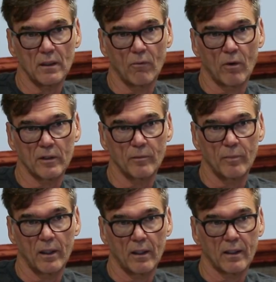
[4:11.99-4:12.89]
I want it to
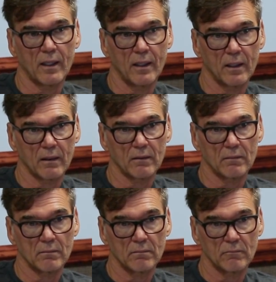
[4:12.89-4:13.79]
be an iconic
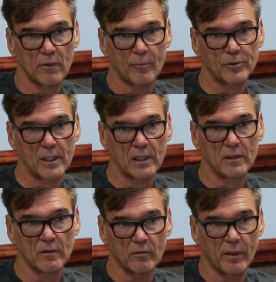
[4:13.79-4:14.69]

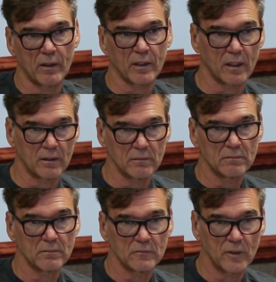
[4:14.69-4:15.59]
representative of American
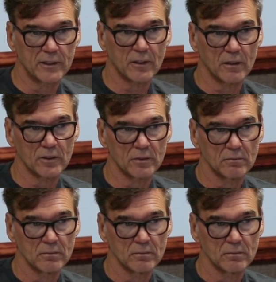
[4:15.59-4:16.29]
race cars.